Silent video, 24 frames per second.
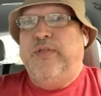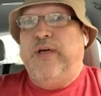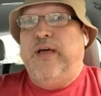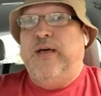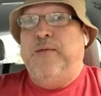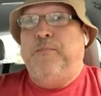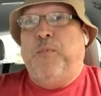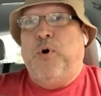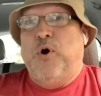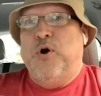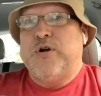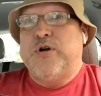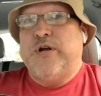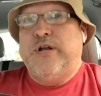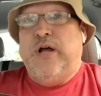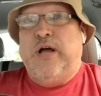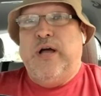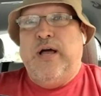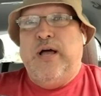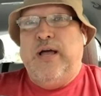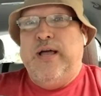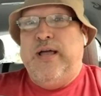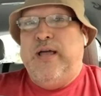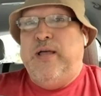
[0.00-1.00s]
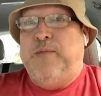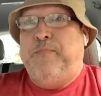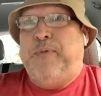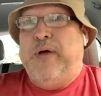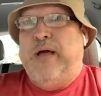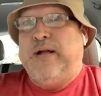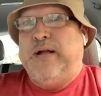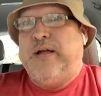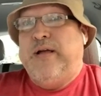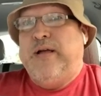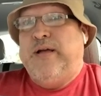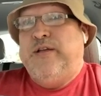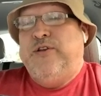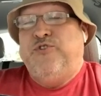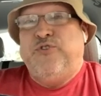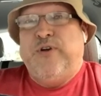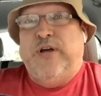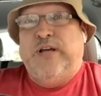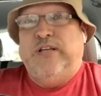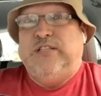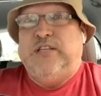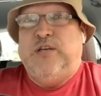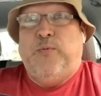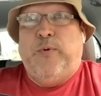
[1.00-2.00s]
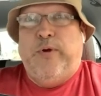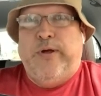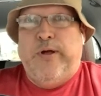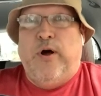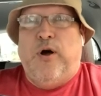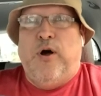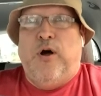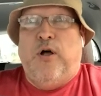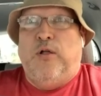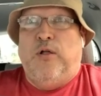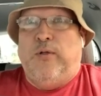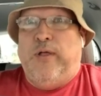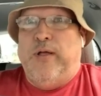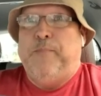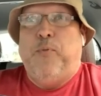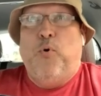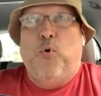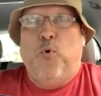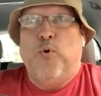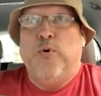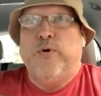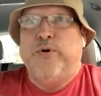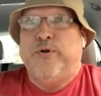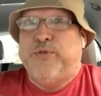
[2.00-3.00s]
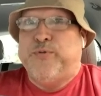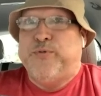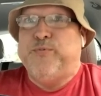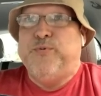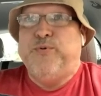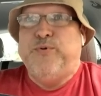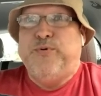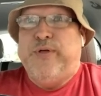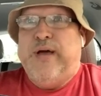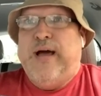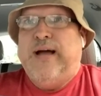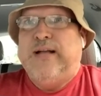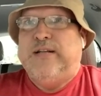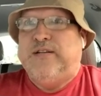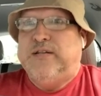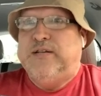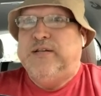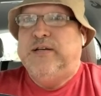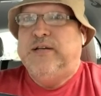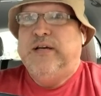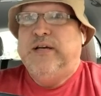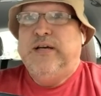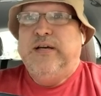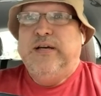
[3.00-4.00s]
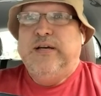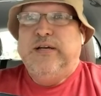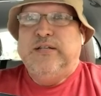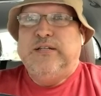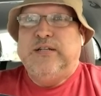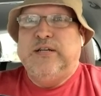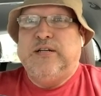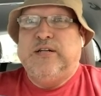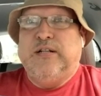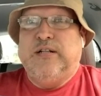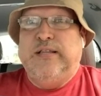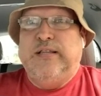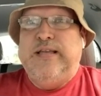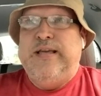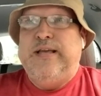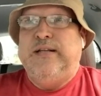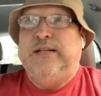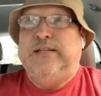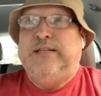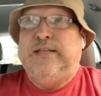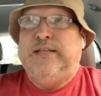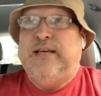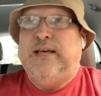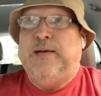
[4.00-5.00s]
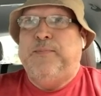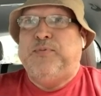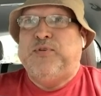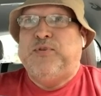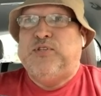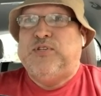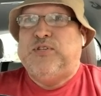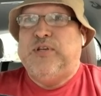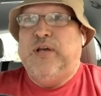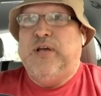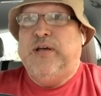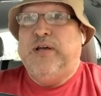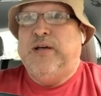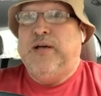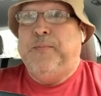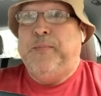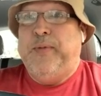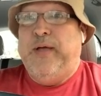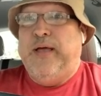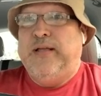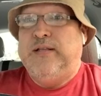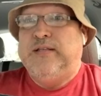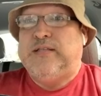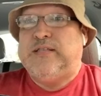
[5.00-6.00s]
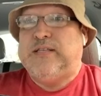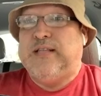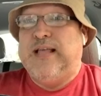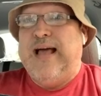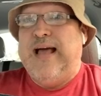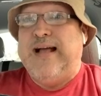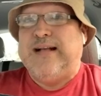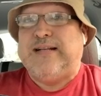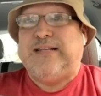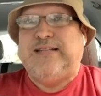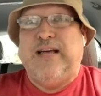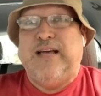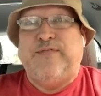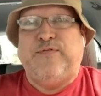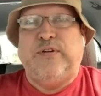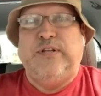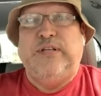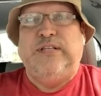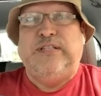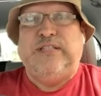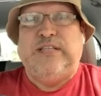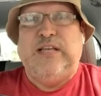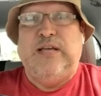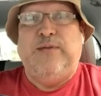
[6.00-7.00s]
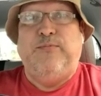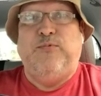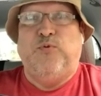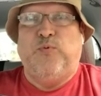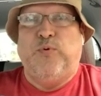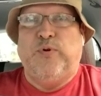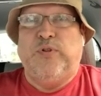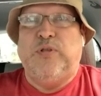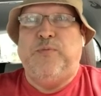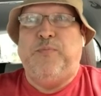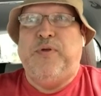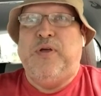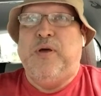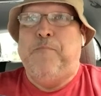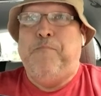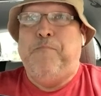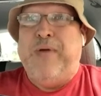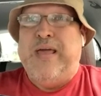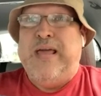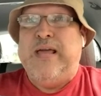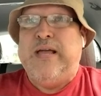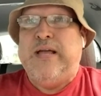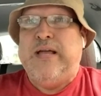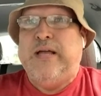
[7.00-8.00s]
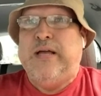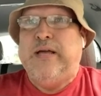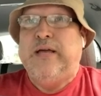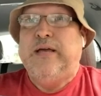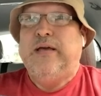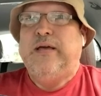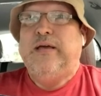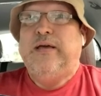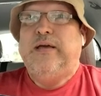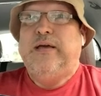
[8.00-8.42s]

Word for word: that Mark and I and Becca and Tracey, we all like poured through that to to glean tips. Um, and Slack definitely seemed to really be a big